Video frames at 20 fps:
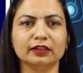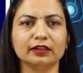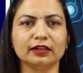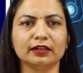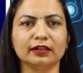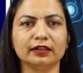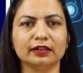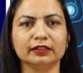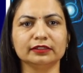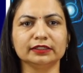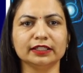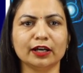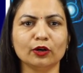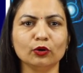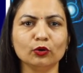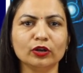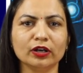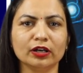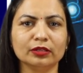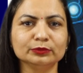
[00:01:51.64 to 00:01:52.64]
Uh, now
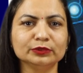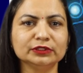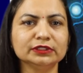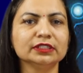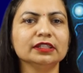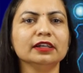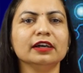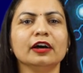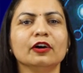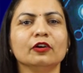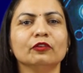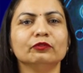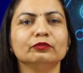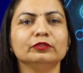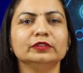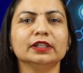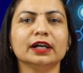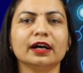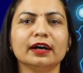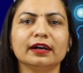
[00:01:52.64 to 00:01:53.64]
comes
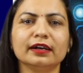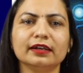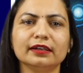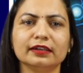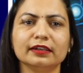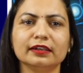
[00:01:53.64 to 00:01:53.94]
the